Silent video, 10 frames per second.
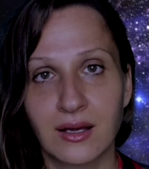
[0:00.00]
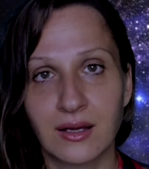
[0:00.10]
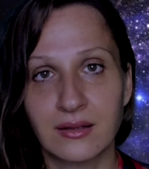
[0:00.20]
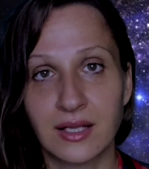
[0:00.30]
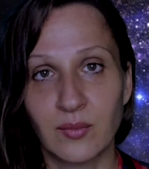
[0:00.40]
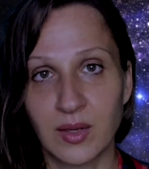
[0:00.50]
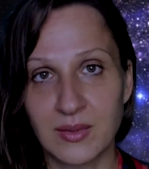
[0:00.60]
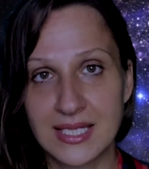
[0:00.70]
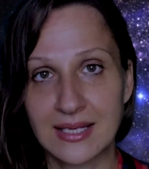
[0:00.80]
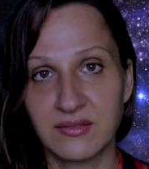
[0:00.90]
there might be
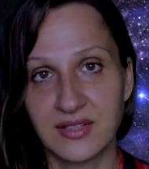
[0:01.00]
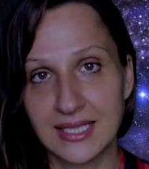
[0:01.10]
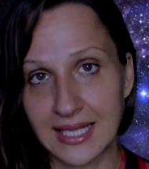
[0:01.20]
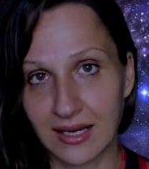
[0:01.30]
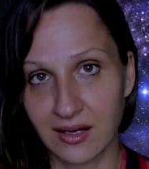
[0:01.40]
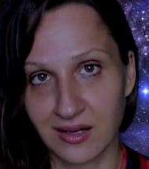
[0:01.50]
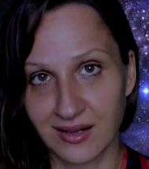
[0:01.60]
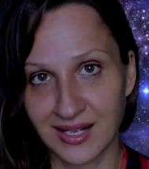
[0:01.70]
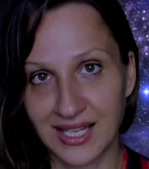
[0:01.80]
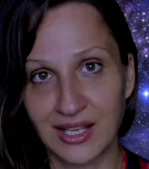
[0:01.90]
something there
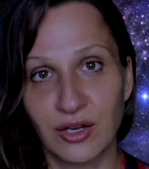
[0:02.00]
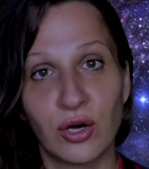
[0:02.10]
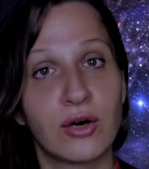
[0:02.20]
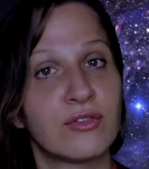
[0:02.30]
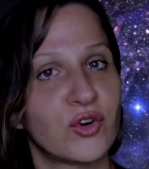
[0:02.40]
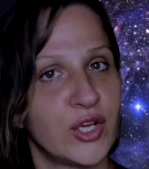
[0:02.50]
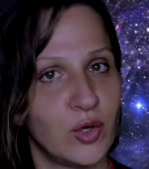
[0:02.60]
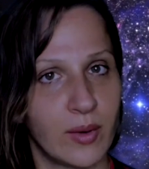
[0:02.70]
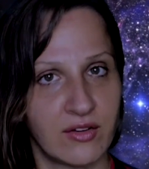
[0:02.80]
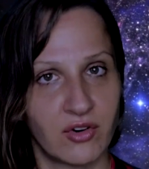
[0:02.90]
for you,
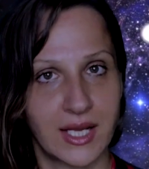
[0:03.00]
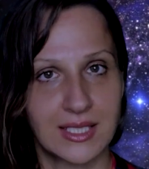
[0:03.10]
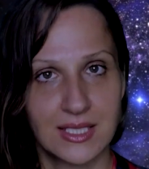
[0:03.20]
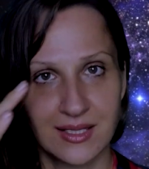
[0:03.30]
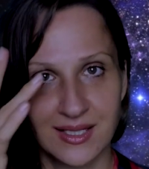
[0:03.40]
my friend.